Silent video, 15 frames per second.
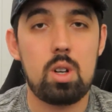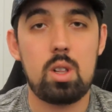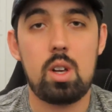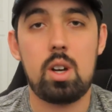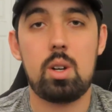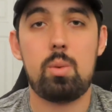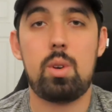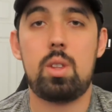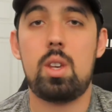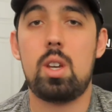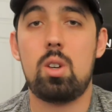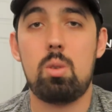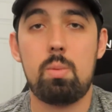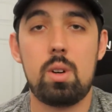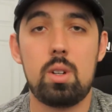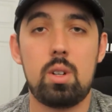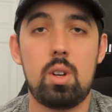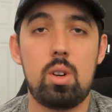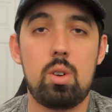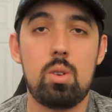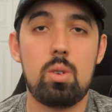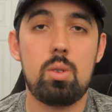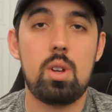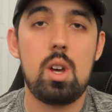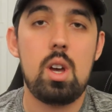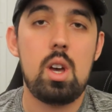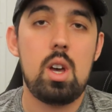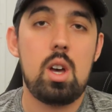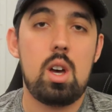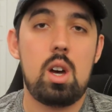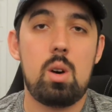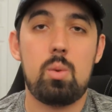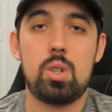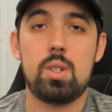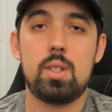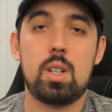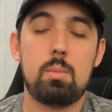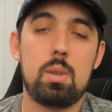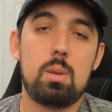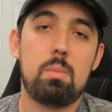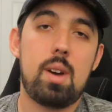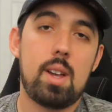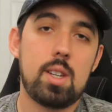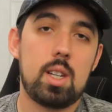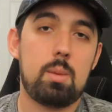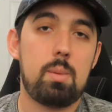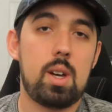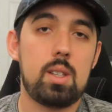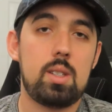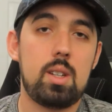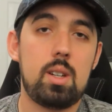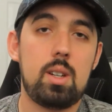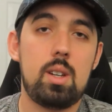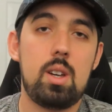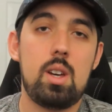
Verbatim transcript: along with a coupon code, uh, which is going to be MagickManta.